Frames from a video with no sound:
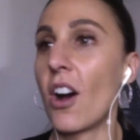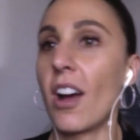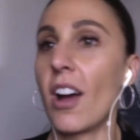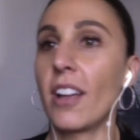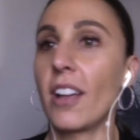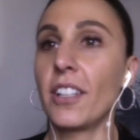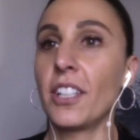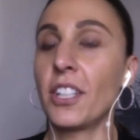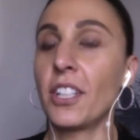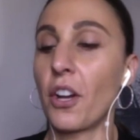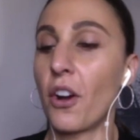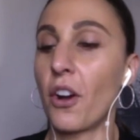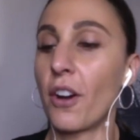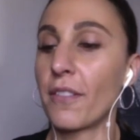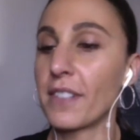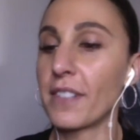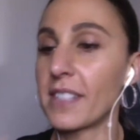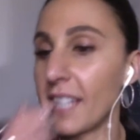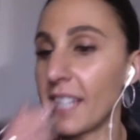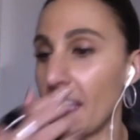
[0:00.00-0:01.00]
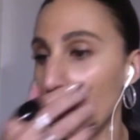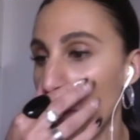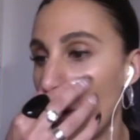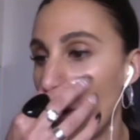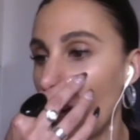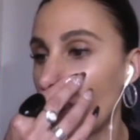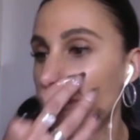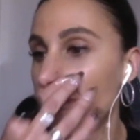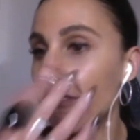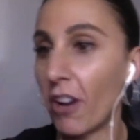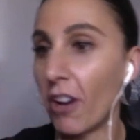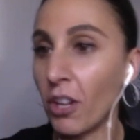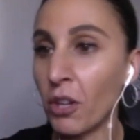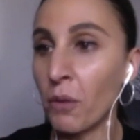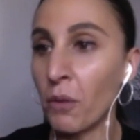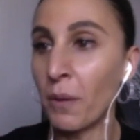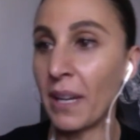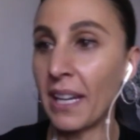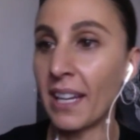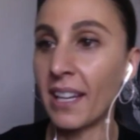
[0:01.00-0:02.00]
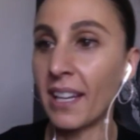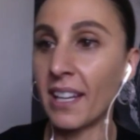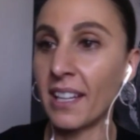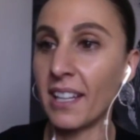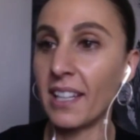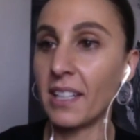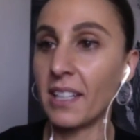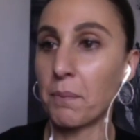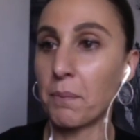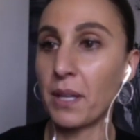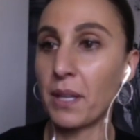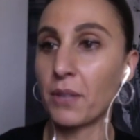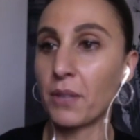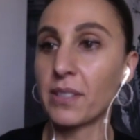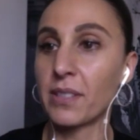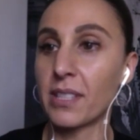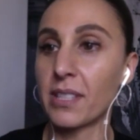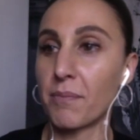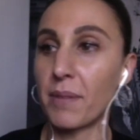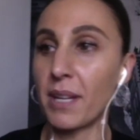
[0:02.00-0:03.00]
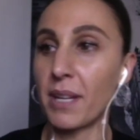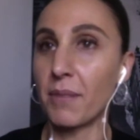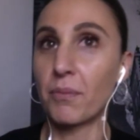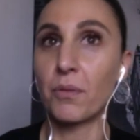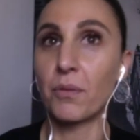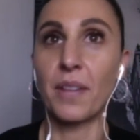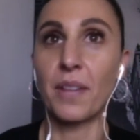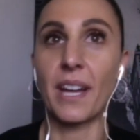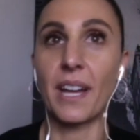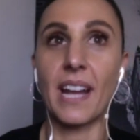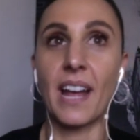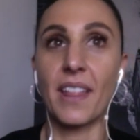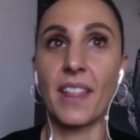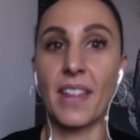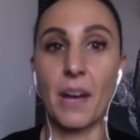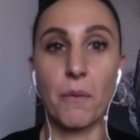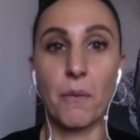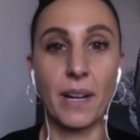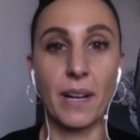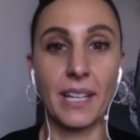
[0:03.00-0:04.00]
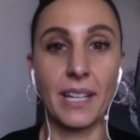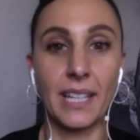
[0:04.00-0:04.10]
you know, obviously my following, it appeals to people that are that way